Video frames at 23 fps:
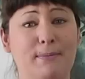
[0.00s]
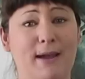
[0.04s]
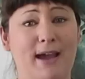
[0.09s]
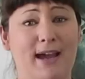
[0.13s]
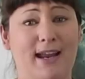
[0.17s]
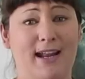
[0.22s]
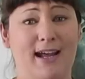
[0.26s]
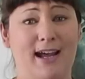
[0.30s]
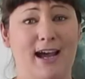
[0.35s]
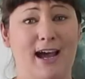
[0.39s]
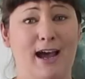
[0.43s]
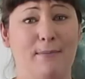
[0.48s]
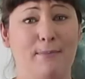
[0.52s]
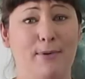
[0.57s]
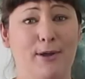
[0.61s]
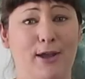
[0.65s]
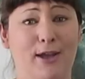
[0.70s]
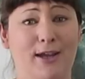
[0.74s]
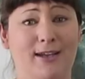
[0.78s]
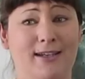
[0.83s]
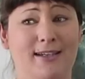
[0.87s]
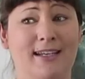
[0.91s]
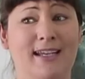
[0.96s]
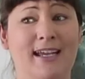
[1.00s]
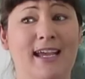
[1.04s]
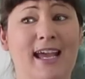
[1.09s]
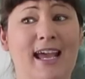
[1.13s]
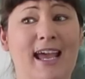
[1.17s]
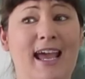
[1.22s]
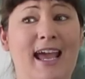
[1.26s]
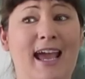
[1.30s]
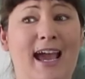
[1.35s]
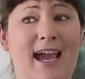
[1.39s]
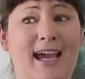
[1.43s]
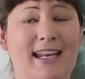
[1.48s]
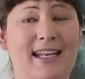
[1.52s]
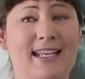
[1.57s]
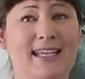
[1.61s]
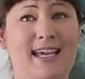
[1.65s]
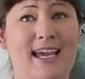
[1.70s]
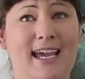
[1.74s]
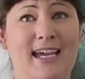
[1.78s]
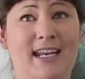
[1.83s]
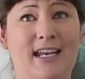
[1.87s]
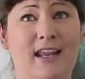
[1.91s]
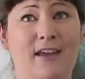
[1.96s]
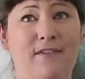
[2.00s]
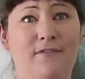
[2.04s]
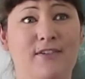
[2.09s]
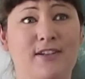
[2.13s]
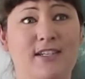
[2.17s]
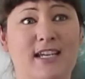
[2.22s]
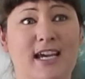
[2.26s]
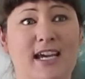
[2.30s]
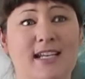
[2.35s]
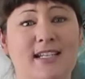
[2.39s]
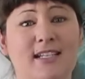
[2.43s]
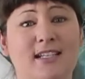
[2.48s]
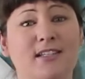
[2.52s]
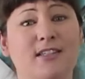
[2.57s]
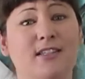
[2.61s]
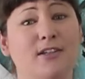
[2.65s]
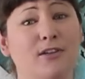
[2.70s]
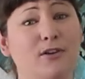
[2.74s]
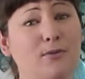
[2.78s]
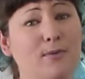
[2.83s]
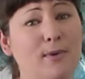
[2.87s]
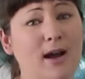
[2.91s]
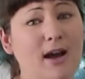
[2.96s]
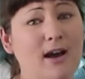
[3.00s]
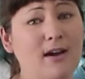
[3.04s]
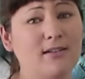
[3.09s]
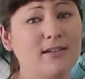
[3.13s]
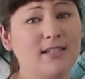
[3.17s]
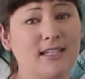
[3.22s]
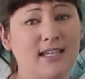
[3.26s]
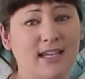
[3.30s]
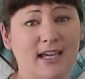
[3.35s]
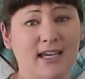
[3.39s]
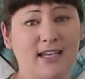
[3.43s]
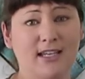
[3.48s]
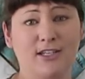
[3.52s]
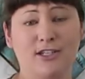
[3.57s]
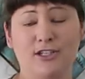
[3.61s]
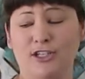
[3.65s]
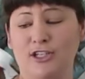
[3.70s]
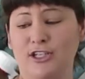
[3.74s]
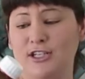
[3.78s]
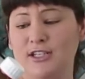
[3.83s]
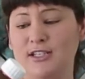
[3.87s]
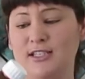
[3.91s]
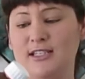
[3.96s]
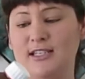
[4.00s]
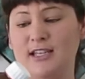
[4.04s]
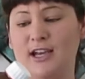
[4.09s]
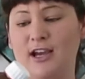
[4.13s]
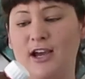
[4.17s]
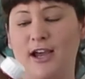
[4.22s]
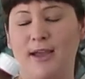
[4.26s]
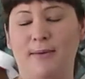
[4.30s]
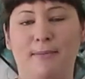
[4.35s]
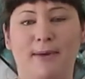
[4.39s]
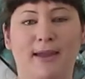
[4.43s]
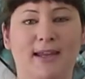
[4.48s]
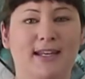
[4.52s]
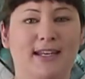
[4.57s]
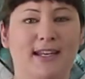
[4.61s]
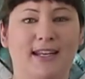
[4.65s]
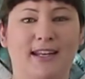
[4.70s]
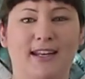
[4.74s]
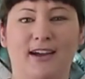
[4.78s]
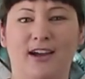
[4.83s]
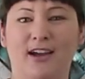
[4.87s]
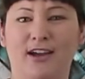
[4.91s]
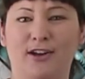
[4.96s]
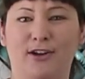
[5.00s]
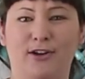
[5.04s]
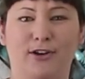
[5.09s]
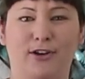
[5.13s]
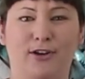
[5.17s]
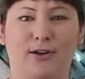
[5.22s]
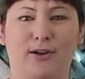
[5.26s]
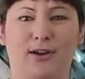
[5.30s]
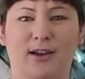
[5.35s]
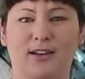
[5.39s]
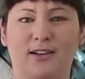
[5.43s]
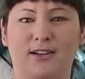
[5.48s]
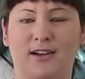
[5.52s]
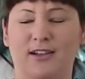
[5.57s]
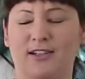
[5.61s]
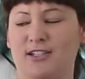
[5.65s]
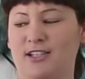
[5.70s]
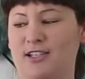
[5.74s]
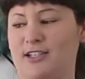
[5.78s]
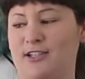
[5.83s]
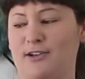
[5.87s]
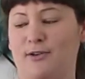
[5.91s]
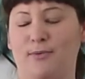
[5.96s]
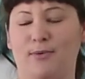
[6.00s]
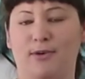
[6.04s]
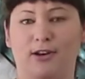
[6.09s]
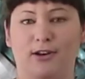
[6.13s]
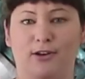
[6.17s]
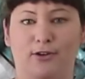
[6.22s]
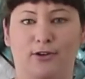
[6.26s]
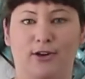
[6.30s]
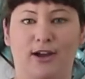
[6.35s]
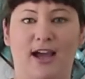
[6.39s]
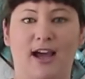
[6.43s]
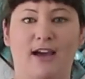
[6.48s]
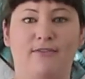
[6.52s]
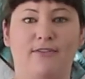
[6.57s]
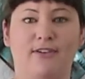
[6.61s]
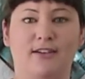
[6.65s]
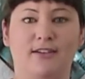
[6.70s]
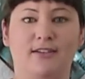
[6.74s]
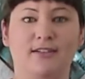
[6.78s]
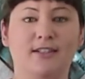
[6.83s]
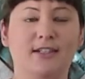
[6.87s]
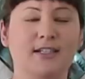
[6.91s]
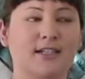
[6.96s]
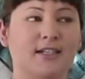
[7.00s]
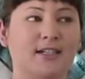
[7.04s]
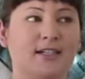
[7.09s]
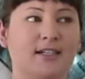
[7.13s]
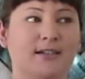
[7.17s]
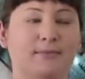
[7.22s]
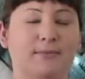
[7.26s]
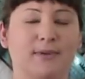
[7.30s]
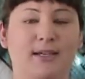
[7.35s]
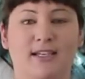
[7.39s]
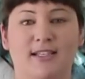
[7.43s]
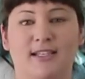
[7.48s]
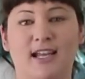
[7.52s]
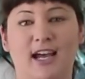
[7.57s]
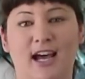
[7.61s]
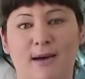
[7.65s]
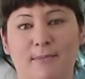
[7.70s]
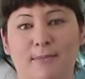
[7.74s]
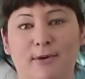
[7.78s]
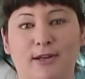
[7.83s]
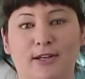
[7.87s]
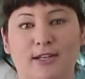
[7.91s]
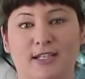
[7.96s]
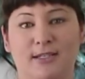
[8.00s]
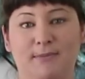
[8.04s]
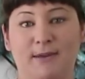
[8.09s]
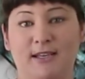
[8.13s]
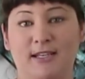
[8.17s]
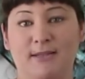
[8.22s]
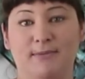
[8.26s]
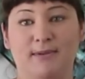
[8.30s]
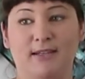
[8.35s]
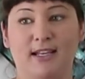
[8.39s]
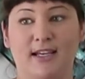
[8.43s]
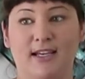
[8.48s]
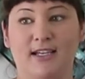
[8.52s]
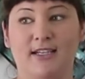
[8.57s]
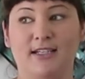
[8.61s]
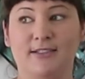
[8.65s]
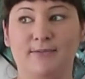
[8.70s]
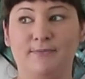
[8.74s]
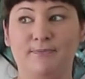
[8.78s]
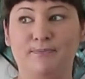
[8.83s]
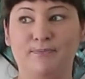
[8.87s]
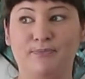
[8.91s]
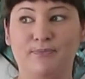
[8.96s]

bad heartburn. And again, if it takes a little while to get induced, I may need it. I don't know. I just don't want to not have it because heartburn just makes me like